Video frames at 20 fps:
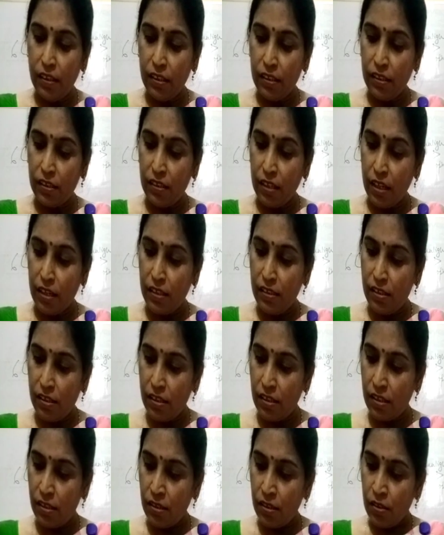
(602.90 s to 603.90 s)

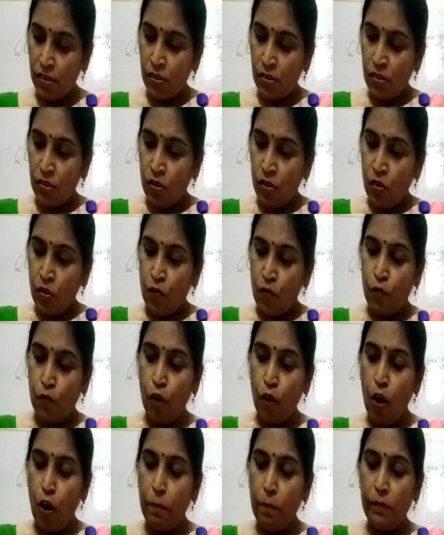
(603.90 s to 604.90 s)
distance
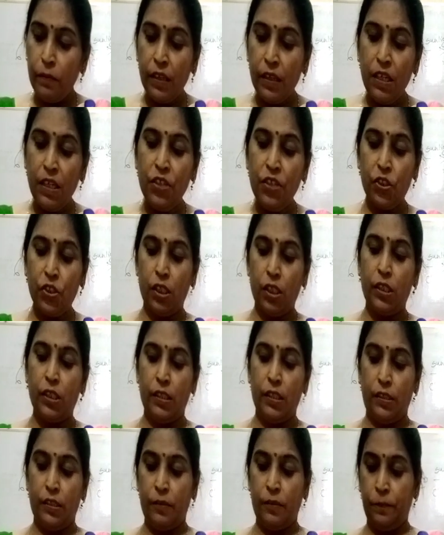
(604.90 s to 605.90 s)
from each
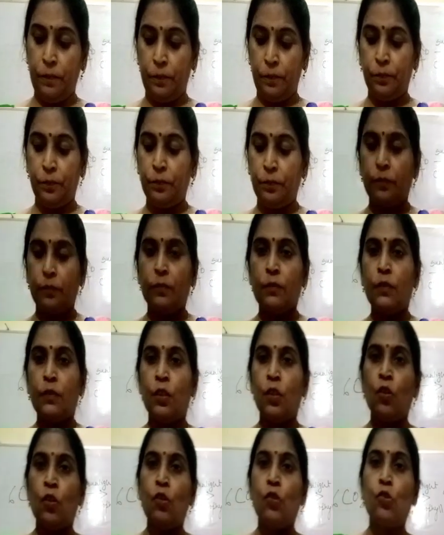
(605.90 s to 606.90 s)
other?
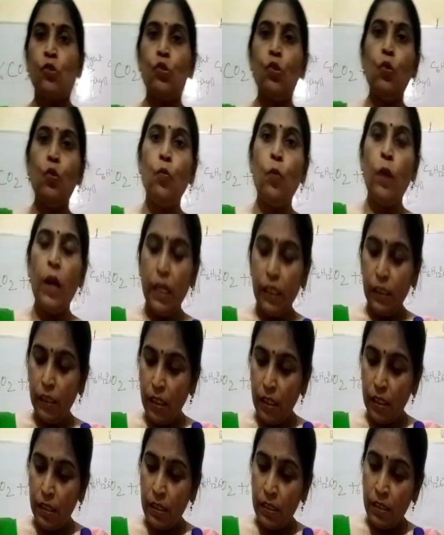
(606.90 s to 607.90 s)
So why
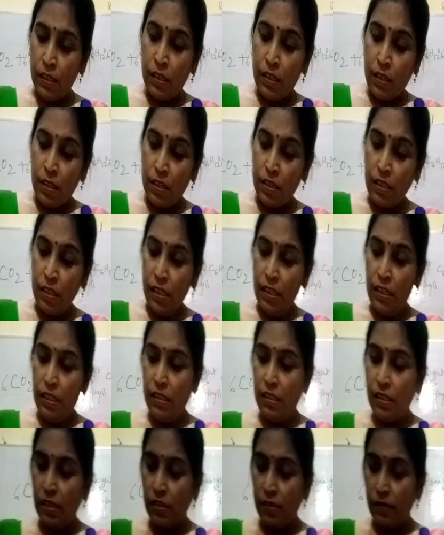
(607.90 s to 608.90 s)
the
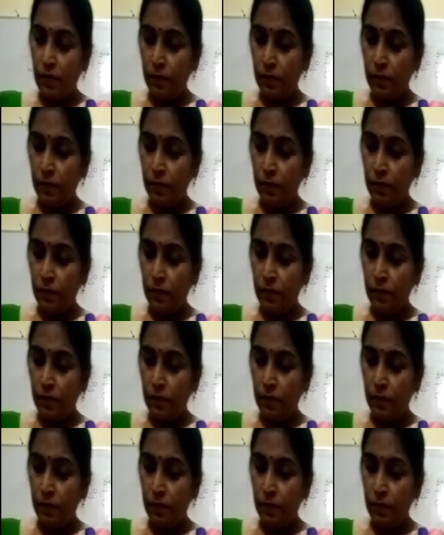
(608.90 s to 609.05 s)
seeds